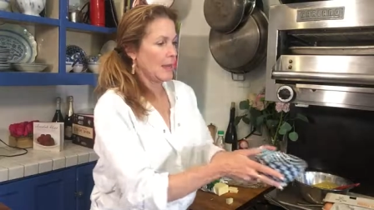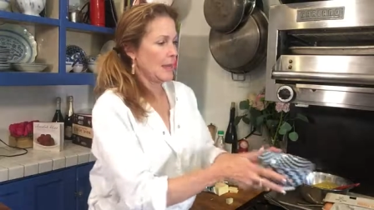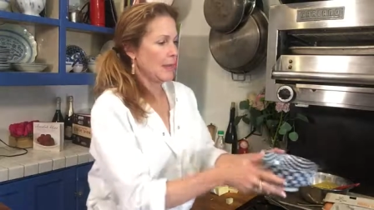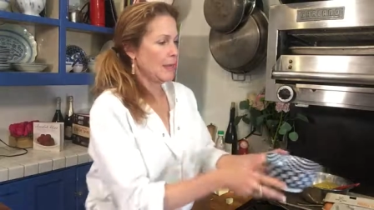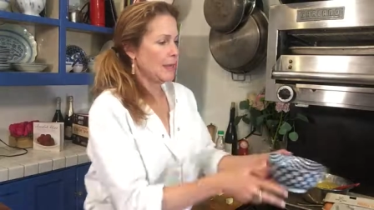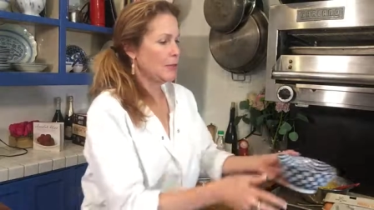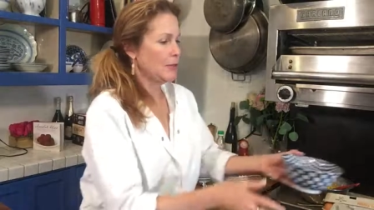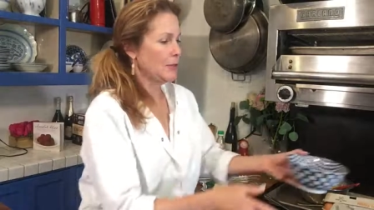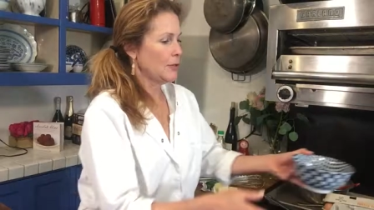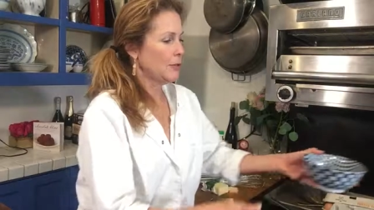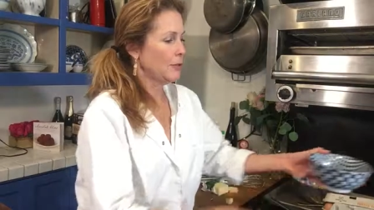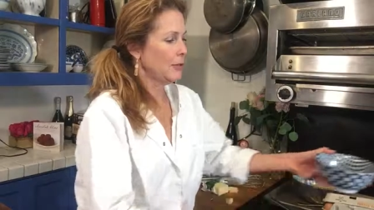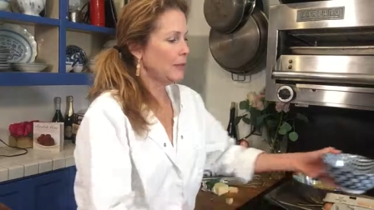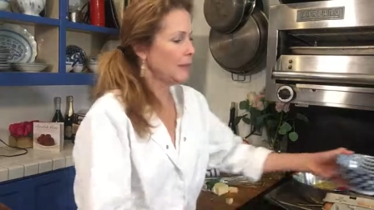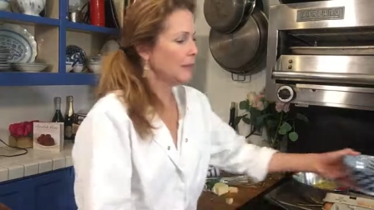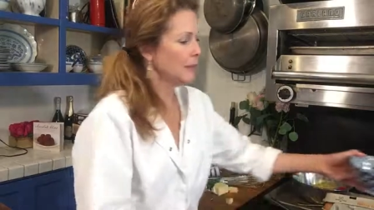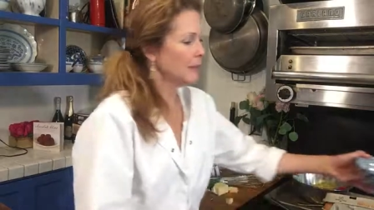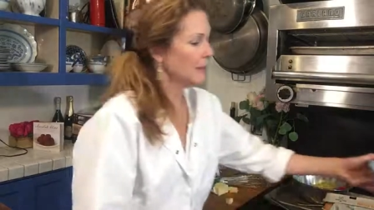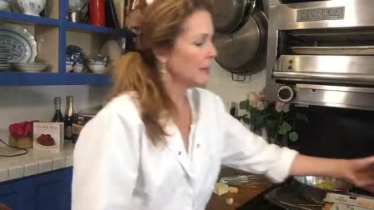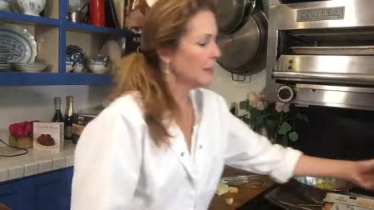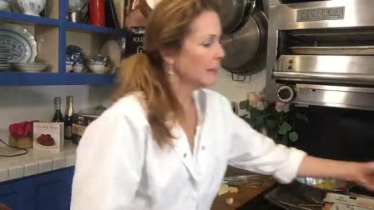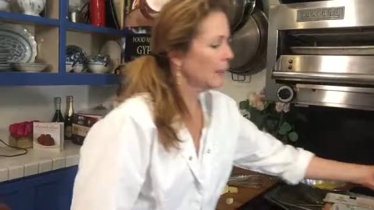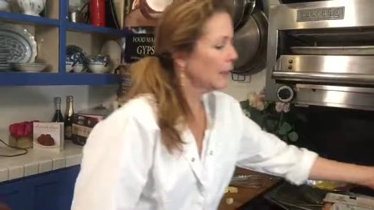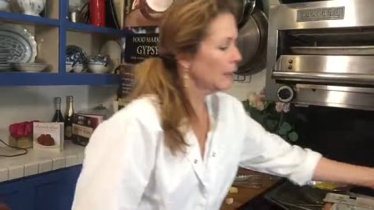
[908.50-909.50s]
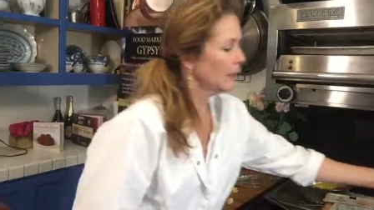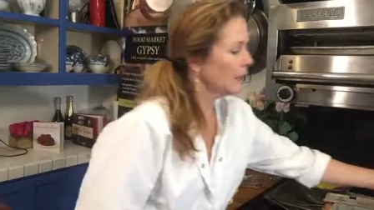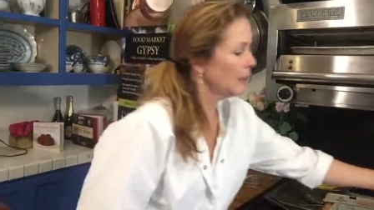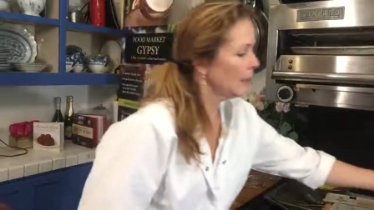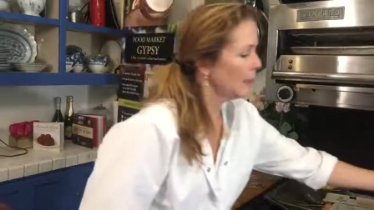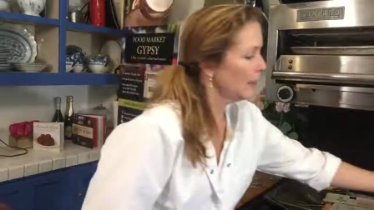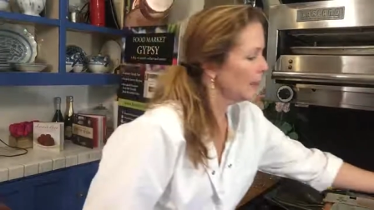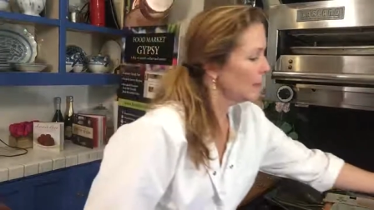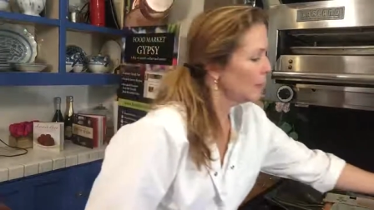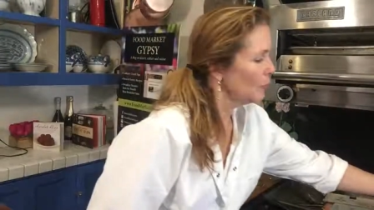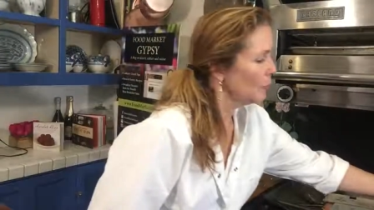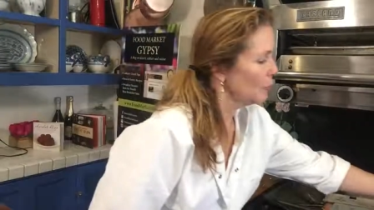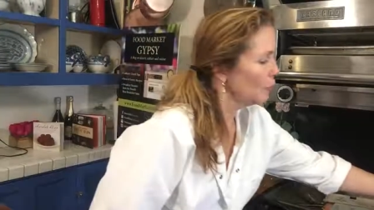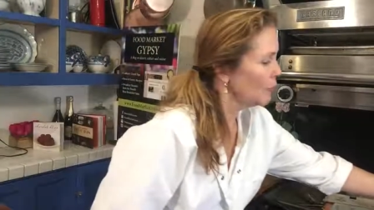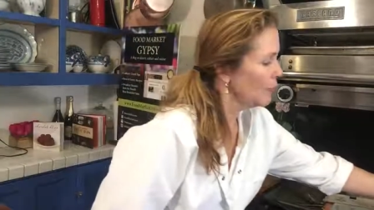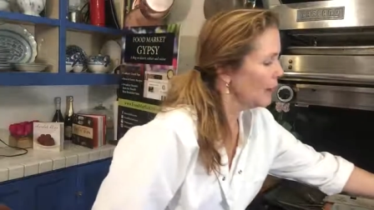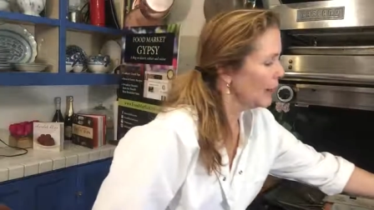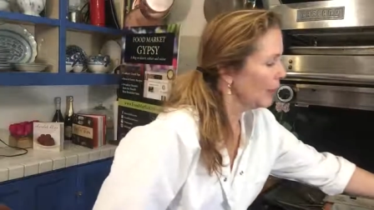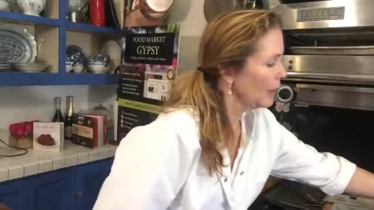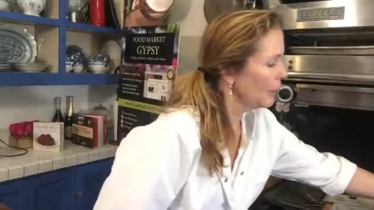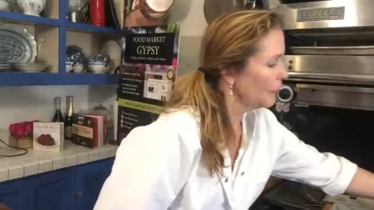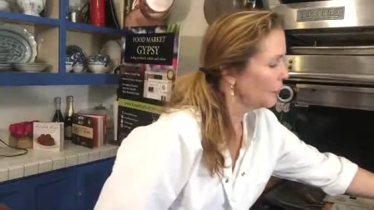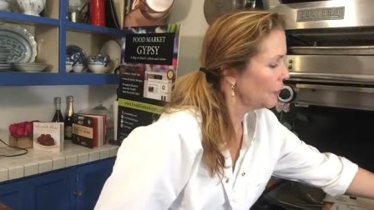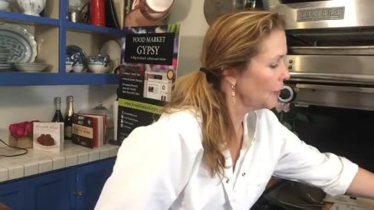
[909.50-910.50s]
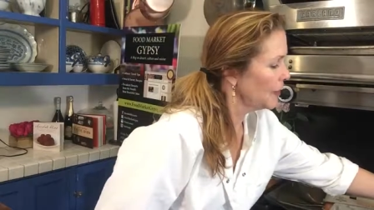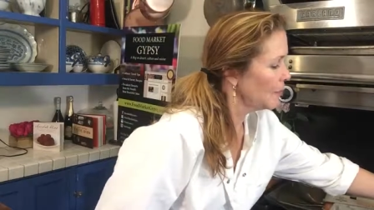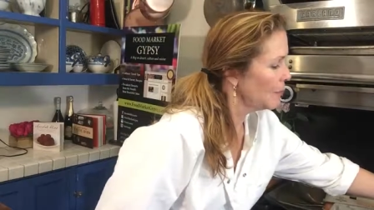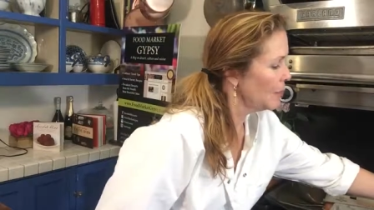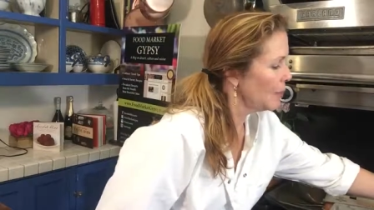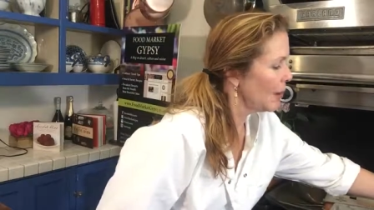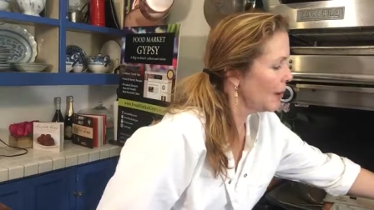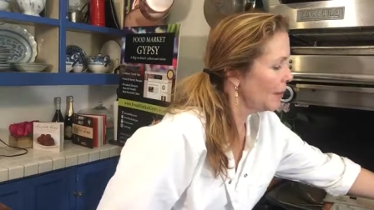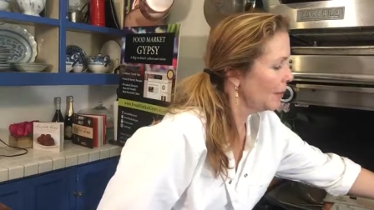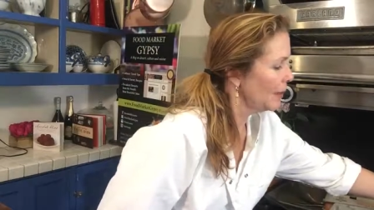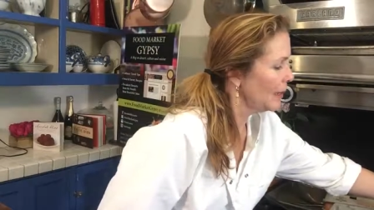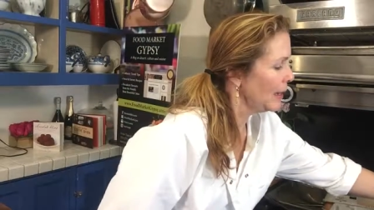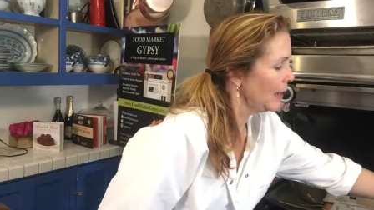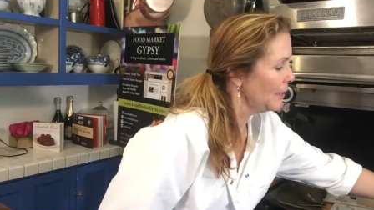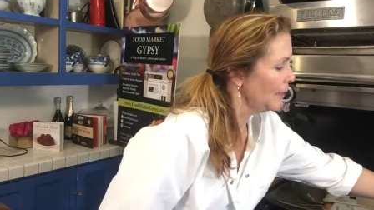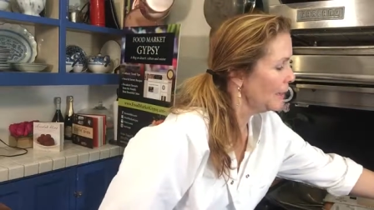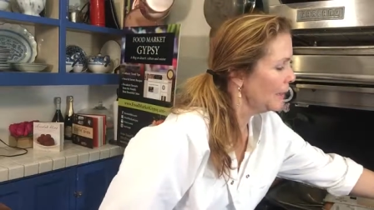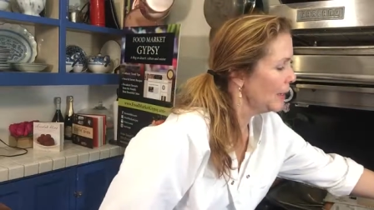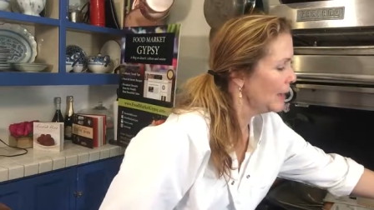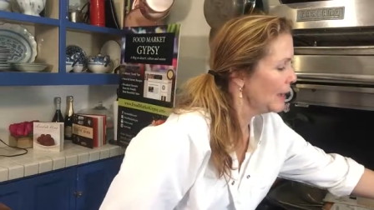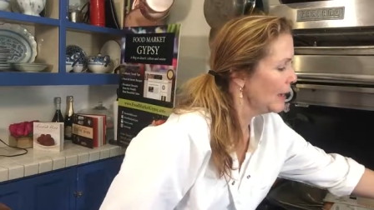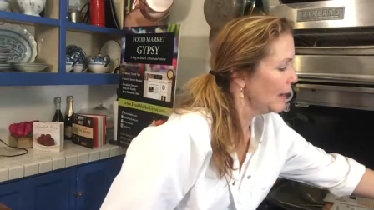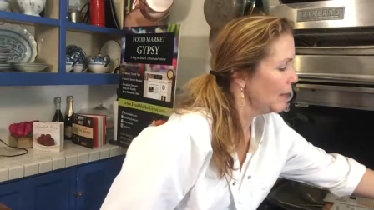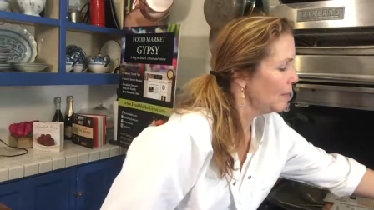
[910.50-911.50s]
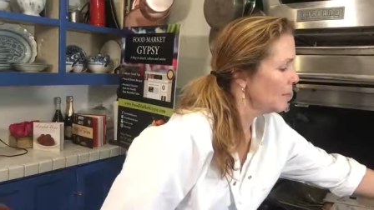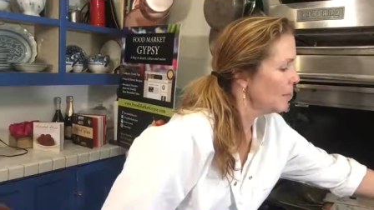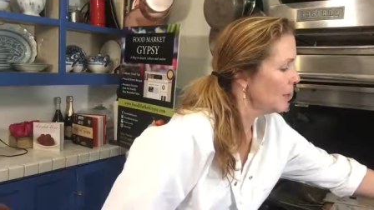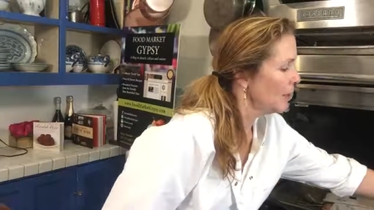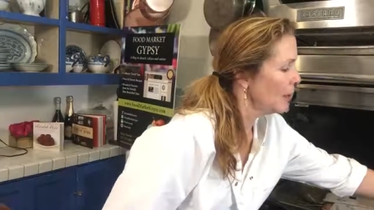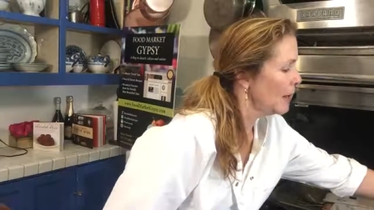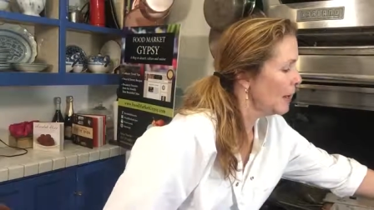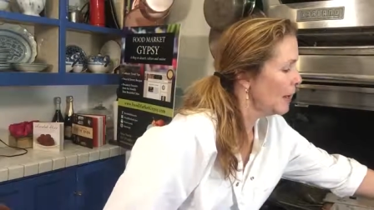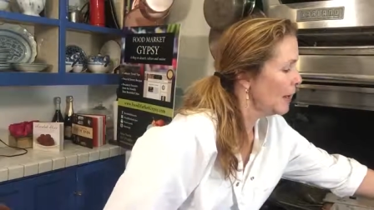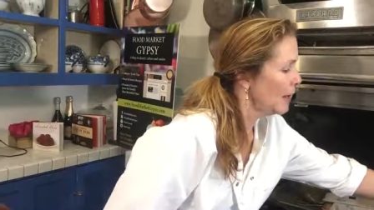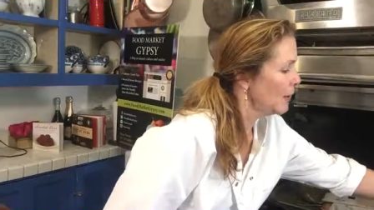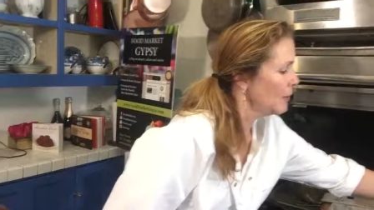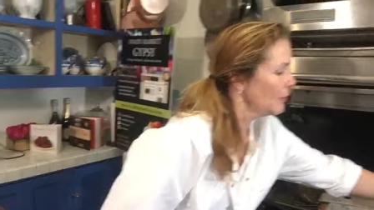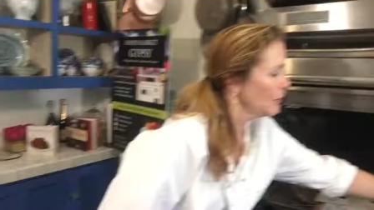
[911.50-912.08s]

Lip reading: into these little rings. They probably have a name, but I